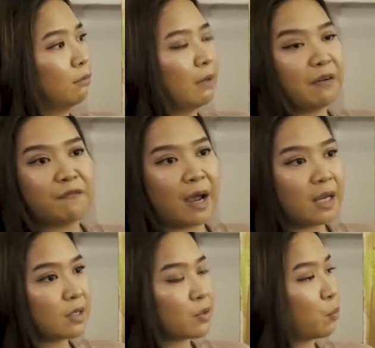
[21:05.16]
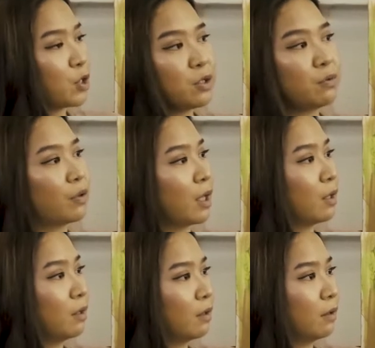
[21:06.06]
advice or what do you
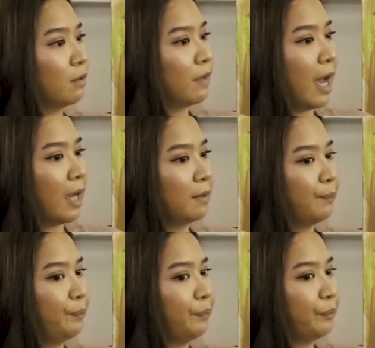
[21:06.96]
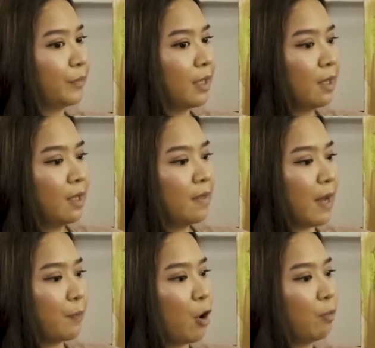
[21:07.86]
think that
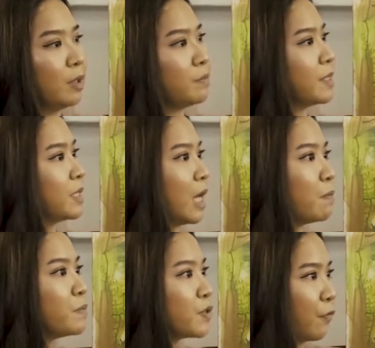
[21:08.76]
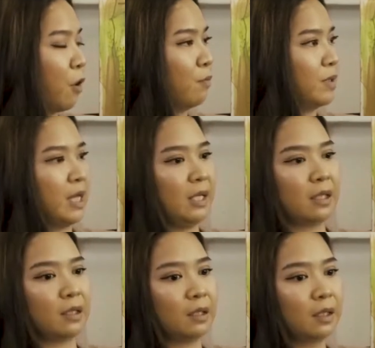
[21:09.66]
that problem stems from? Is that
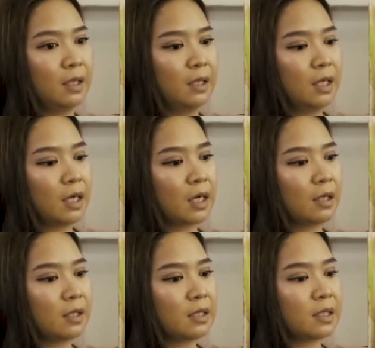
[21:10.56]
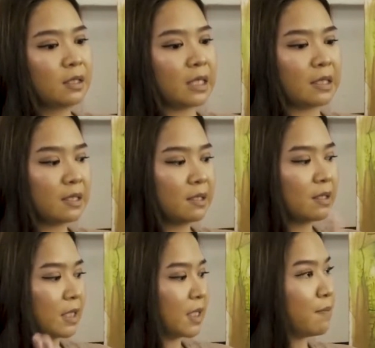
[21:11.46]
like a
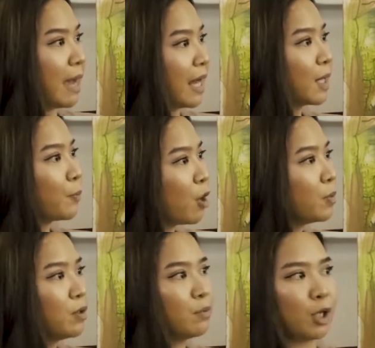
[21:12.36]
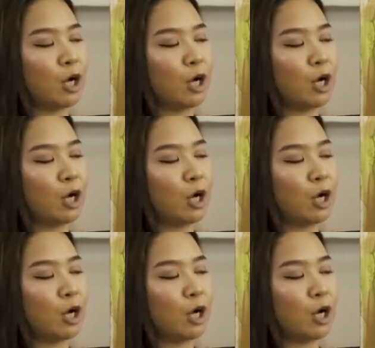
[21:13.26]
systematic problem, a